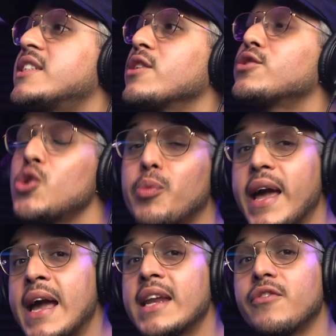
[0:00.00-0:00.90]
is still super
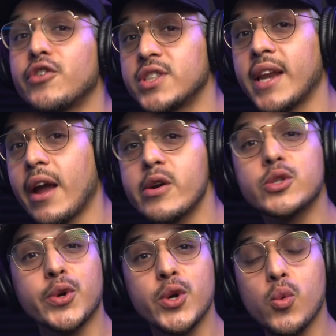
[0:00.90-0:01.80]
handy for
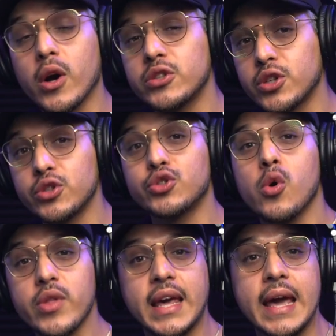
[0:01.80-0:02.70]
scenarios where you want to
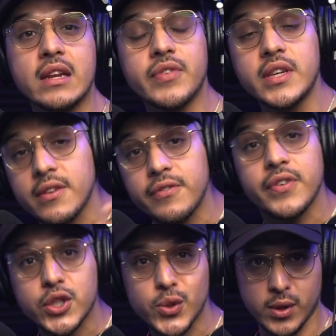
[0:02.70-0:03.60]
control the gain of
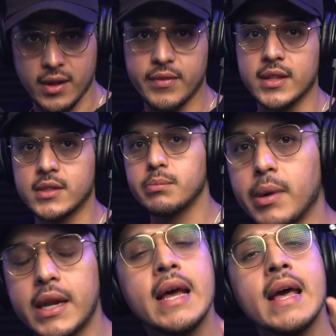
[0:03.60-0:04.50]
individual events,
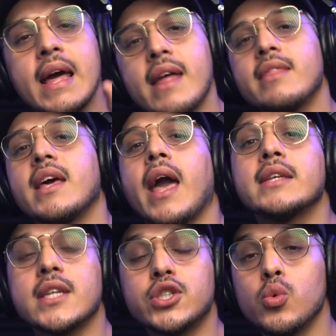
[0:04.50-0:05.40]
but in the
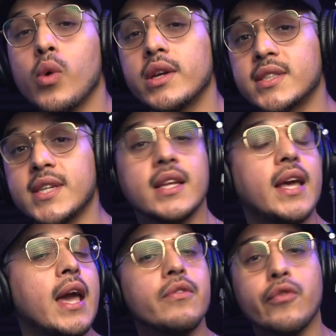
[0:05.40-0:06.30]
case that you want to set the
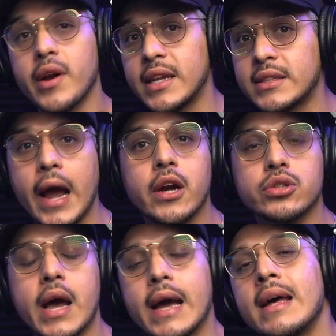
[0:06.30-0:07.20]
gain for an entire
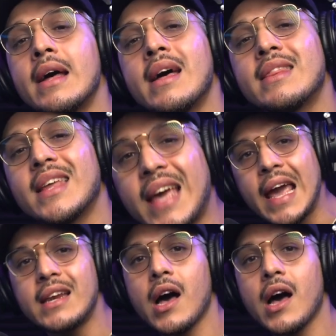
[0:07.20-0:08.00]
track, the gain